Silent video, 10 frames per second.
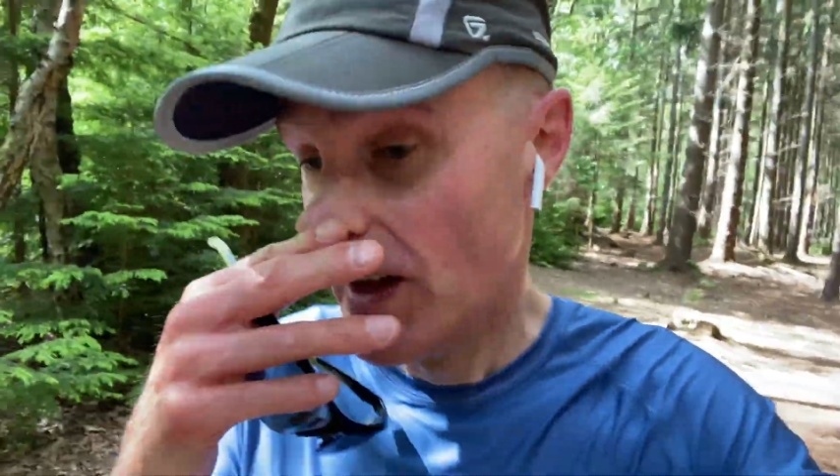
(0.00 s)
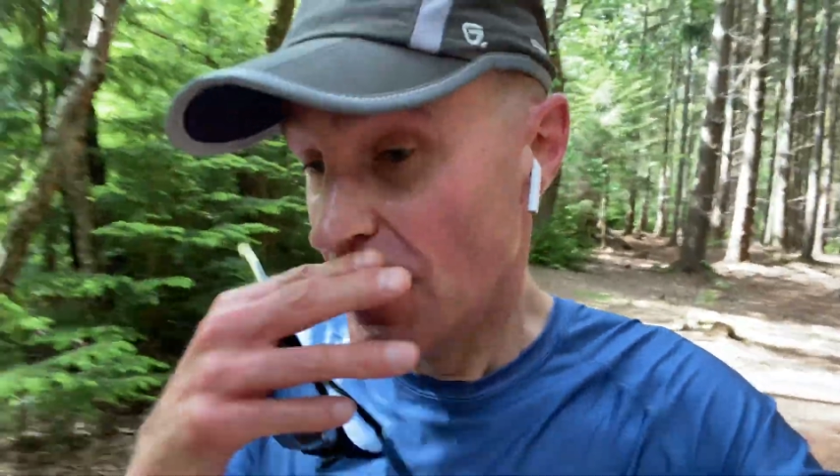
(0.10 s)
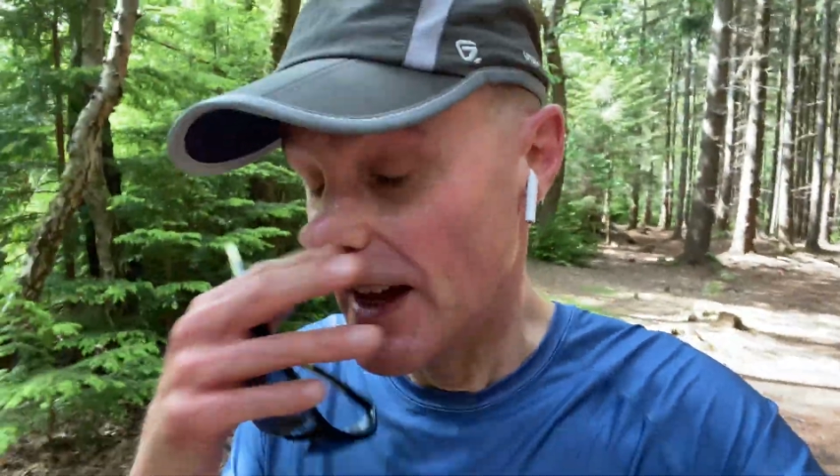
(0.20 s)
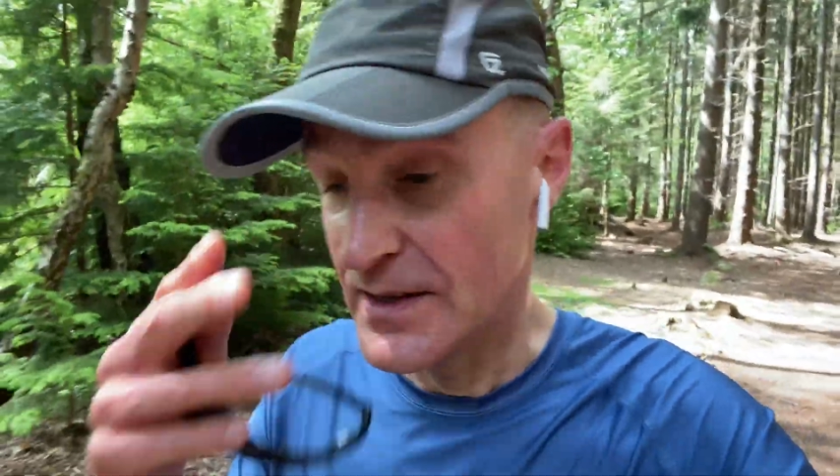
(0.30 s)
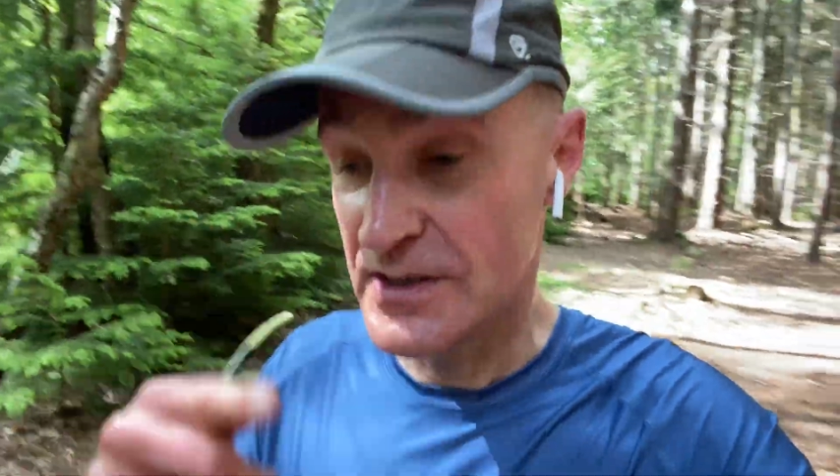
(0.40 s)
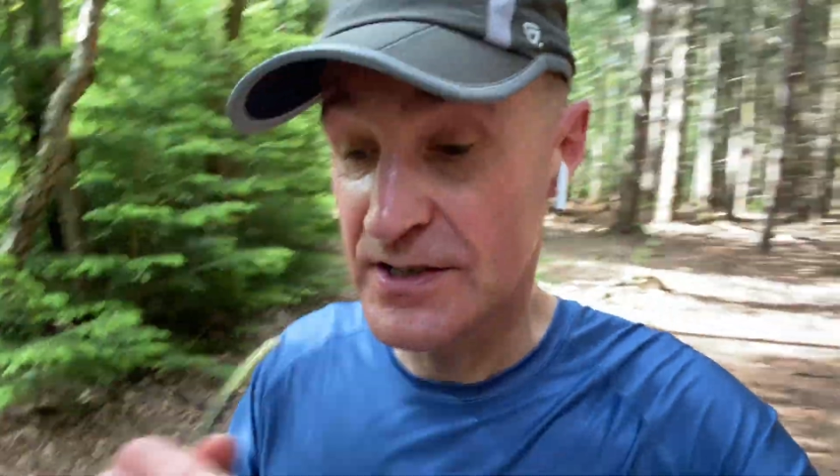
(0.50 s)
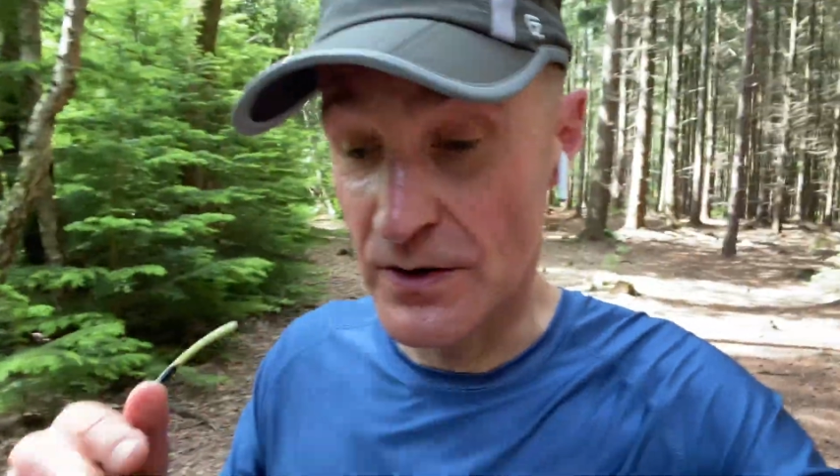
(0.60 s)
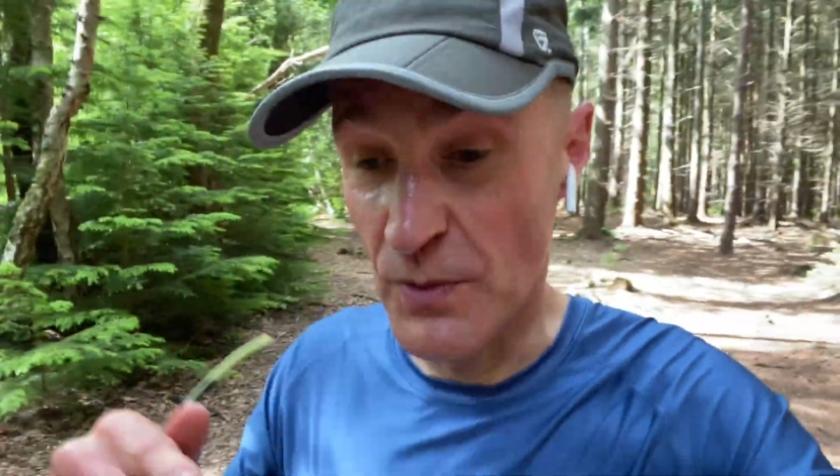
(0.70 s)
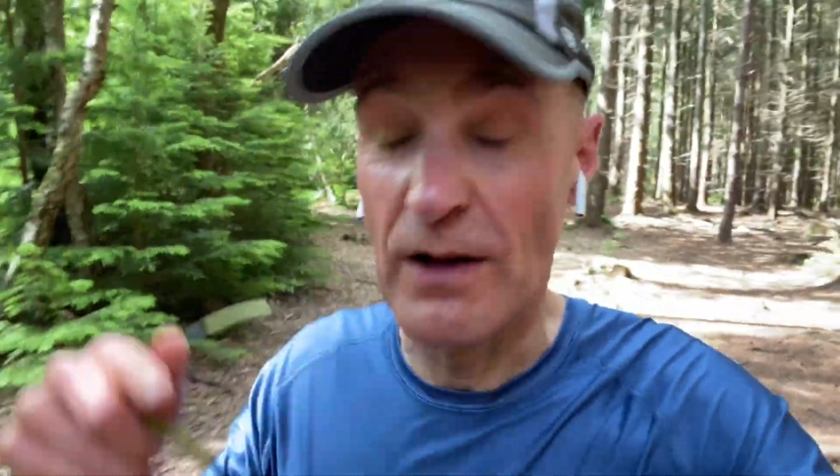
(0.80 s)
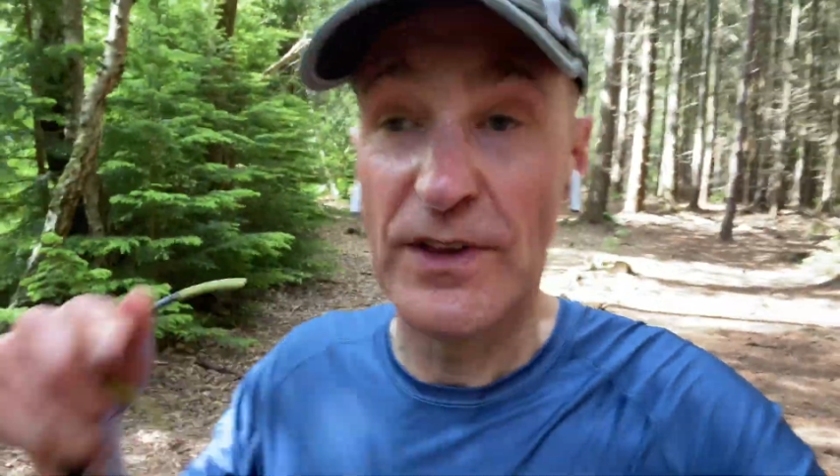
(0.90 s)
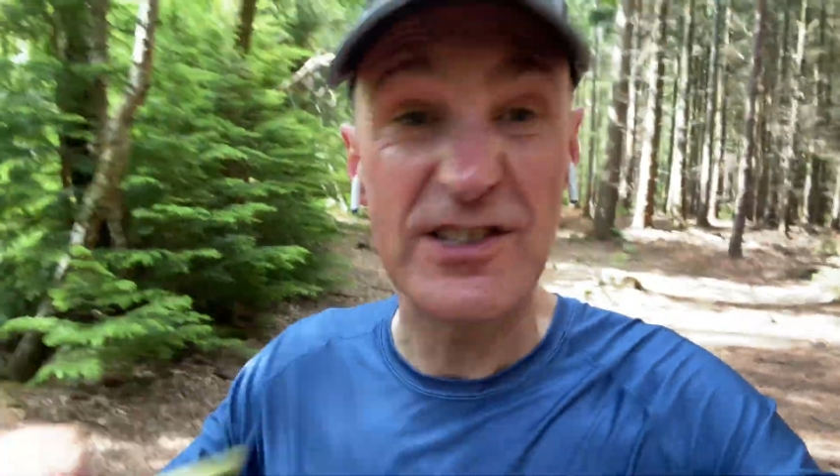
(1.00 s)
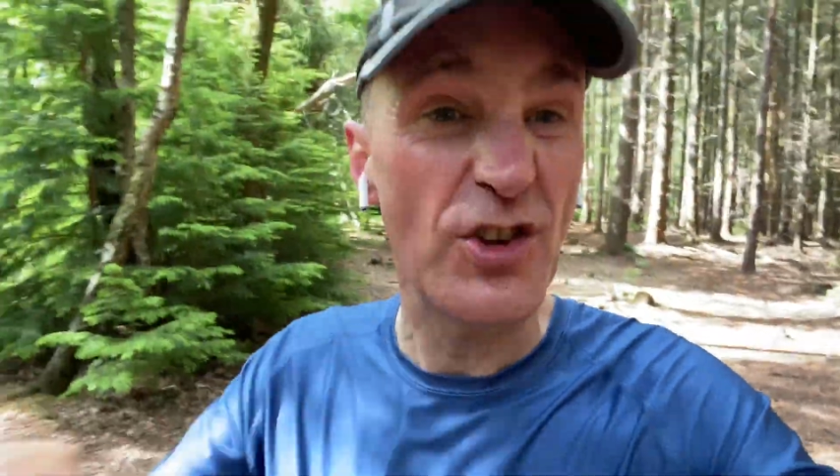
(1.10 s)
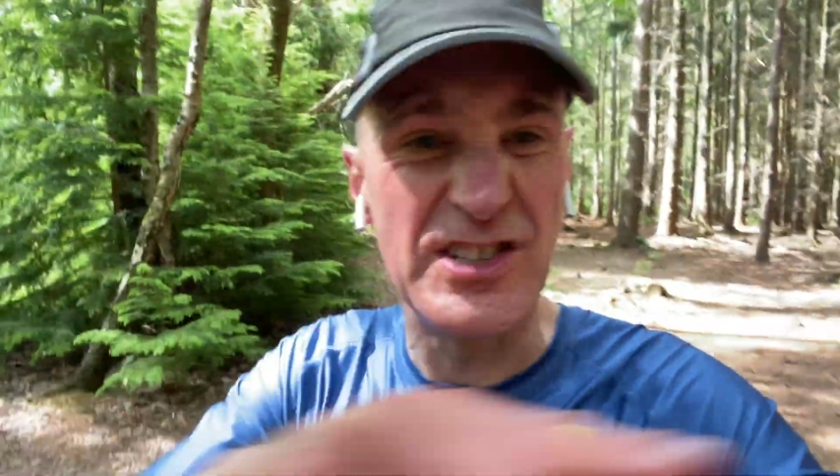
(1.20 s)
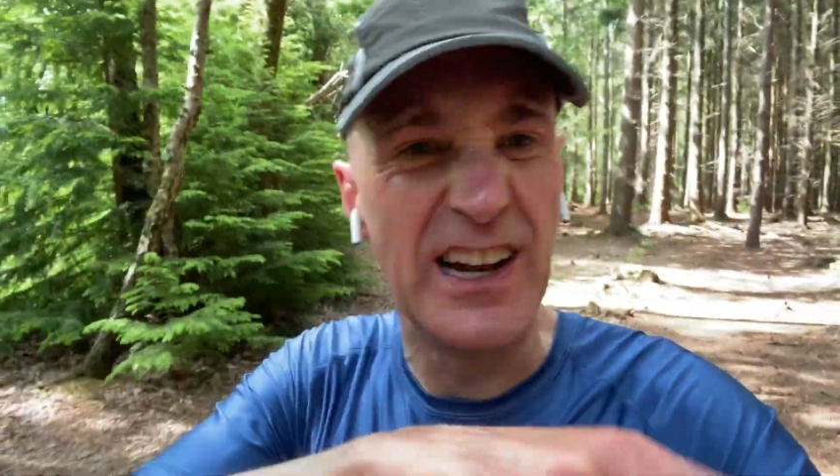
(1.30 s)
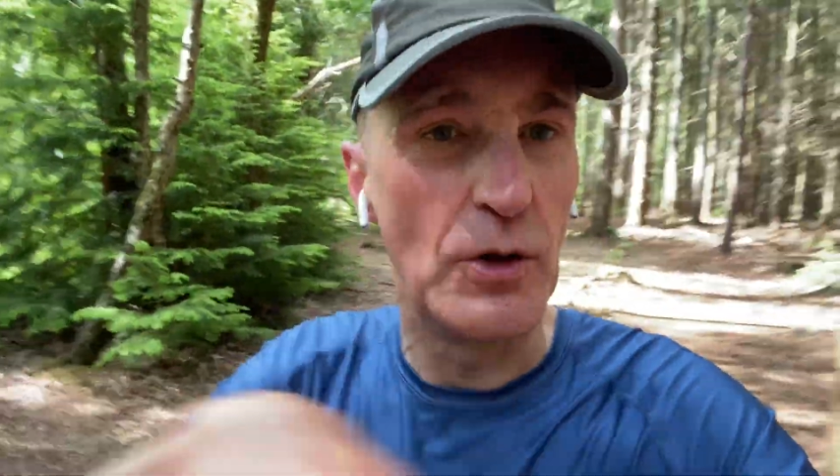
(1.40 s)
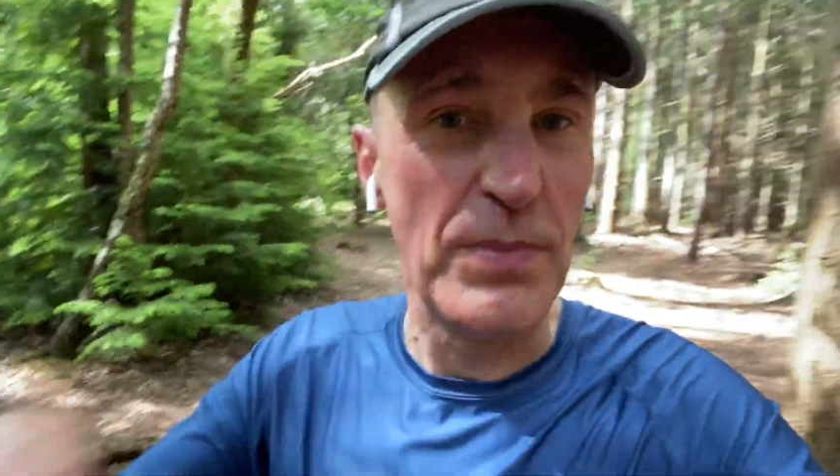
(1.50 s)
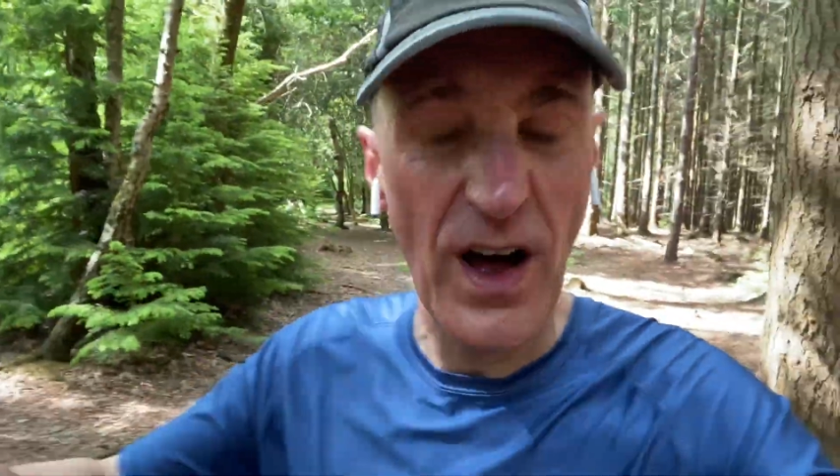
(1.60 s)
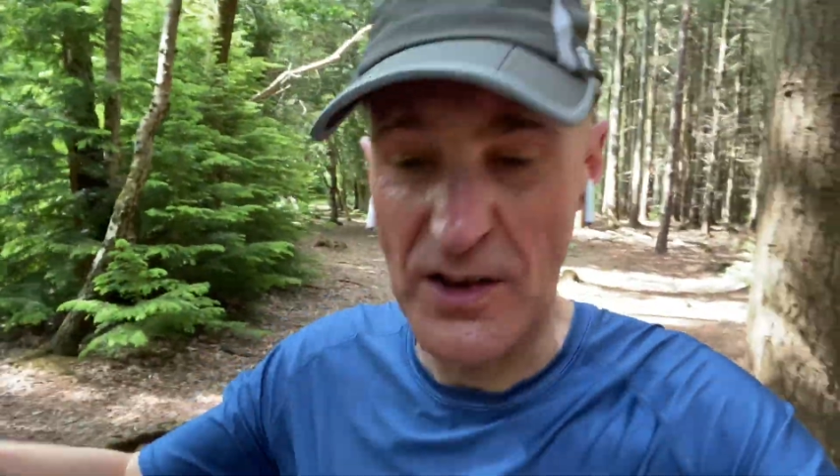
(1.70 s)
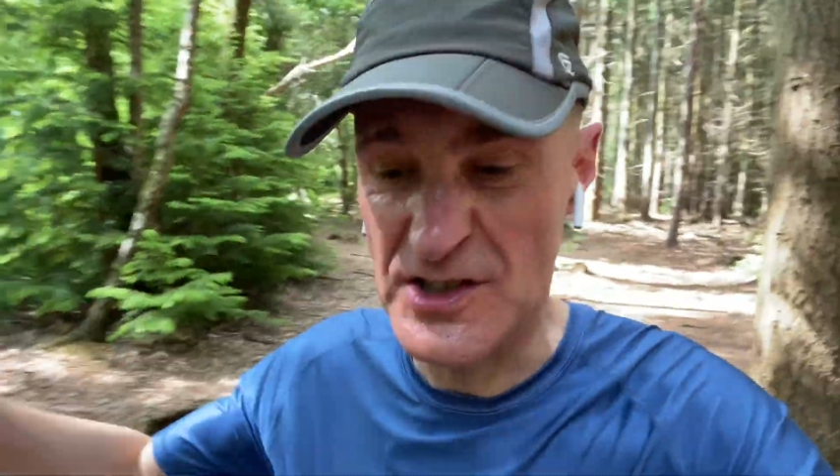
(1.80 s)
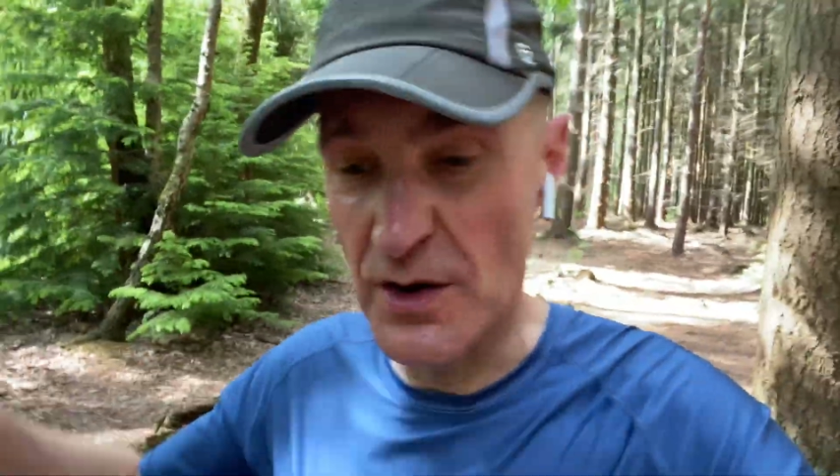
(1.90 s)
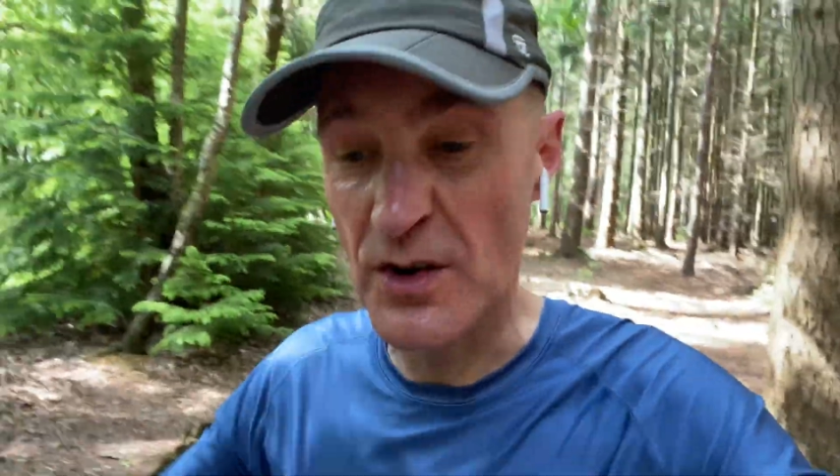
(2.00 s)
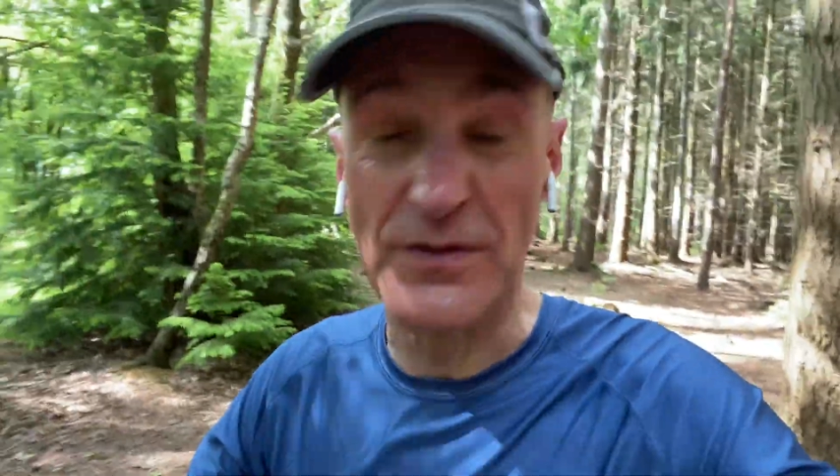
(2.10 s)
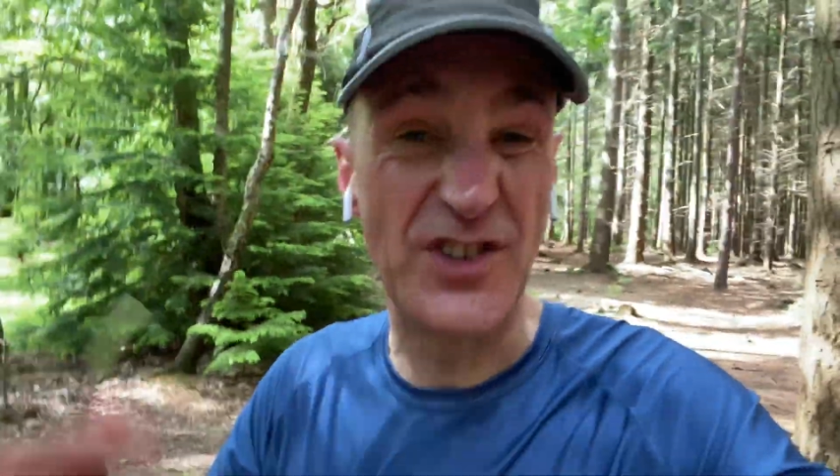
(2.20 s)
is, well, there's lots of little paths going off,